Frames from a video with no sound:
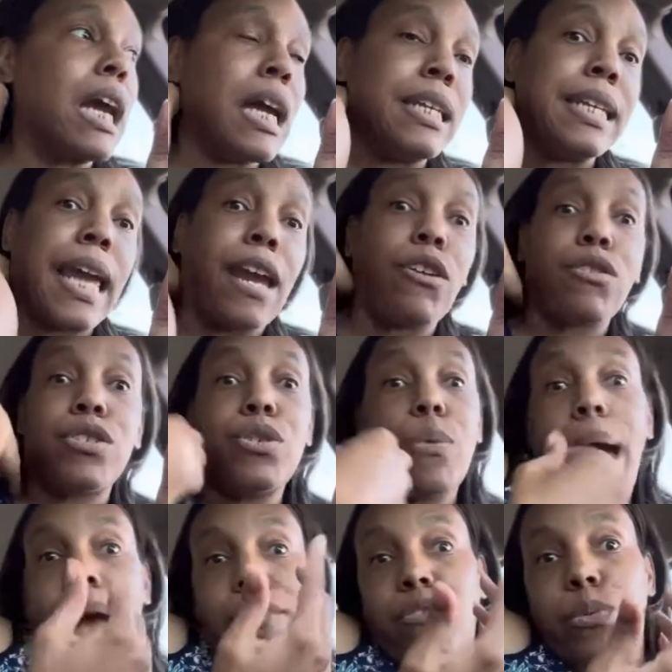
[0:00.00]
a day or two
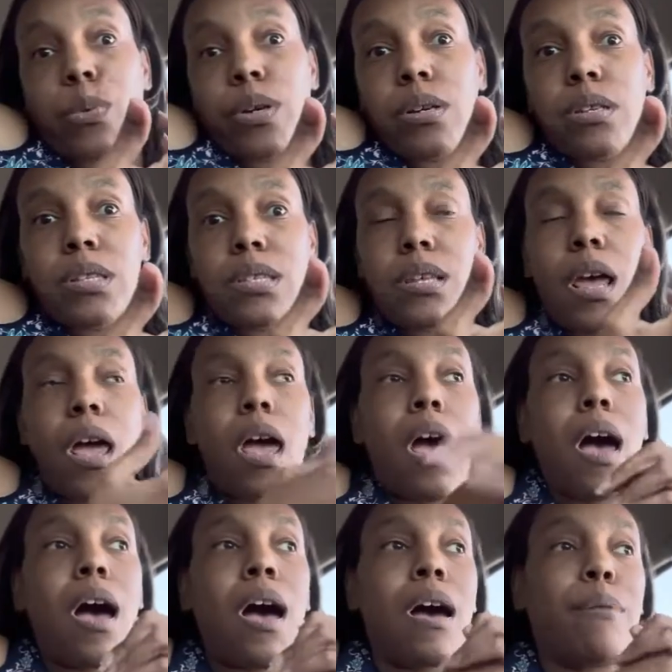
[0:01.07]
afterwards.
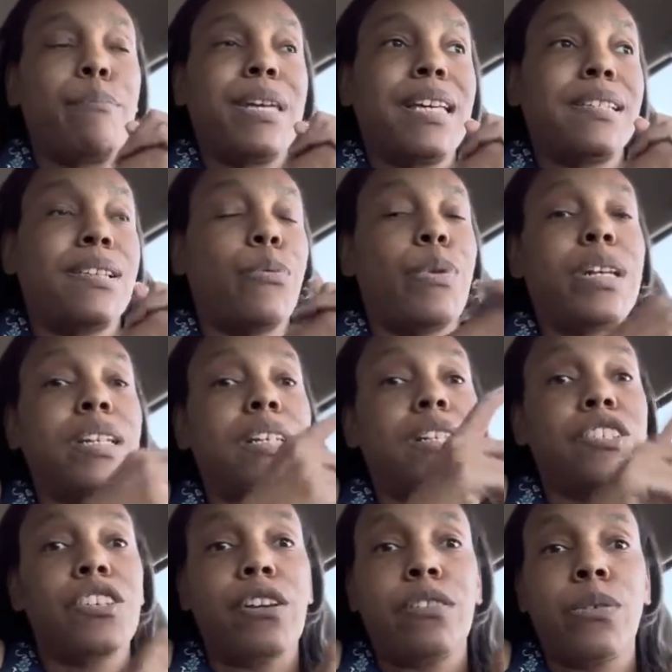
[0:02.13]
Because they want to
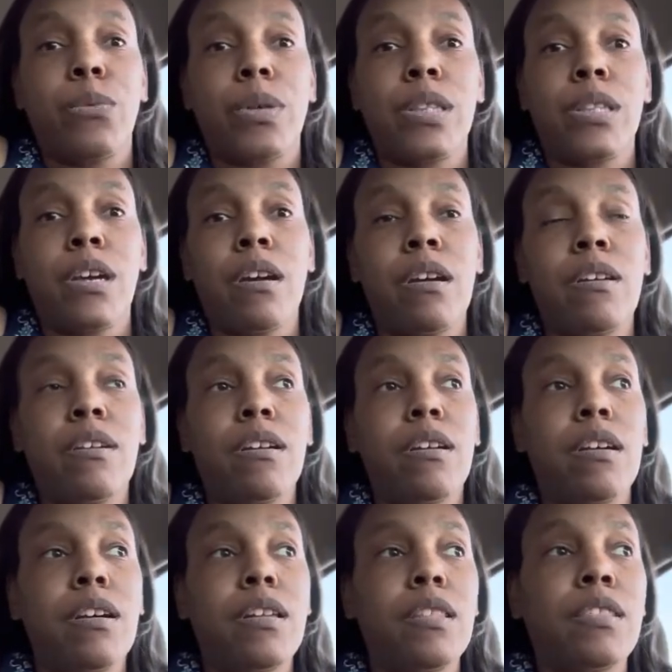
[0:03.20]
share them with their
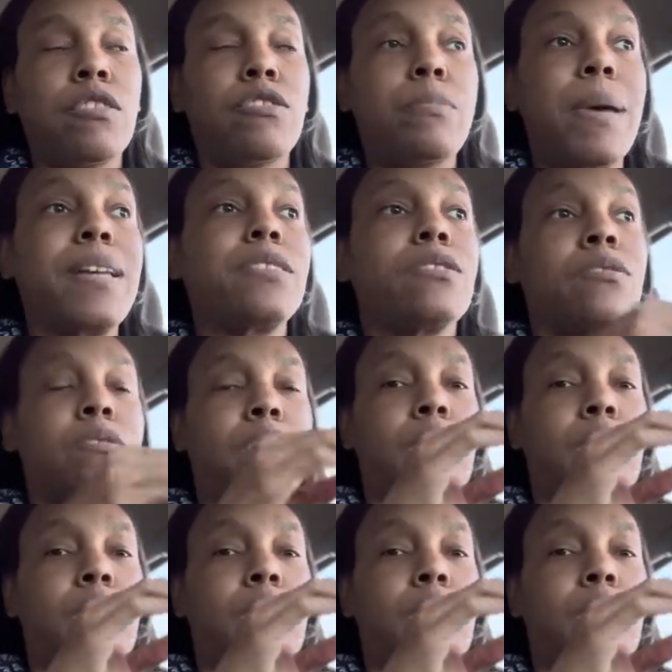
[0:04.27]
sponsors.